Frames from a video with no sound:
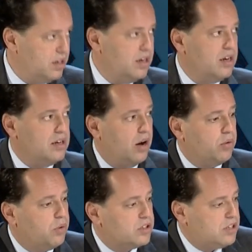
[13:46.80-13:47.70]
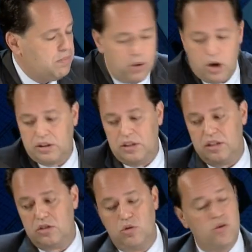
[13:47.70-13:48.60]
Now, what's important
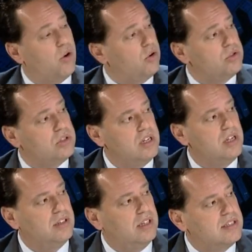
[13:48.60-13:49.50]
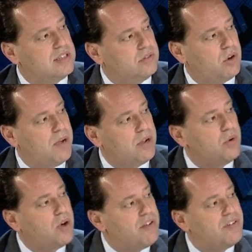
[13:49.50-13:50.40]
is to note that the Central Bank will
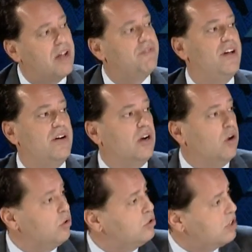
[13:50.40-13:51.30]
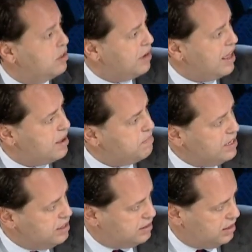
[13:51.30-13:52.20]
have a very long-term
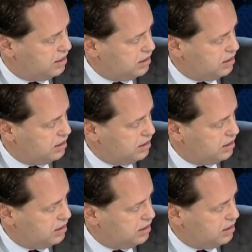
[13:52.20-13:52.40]
liability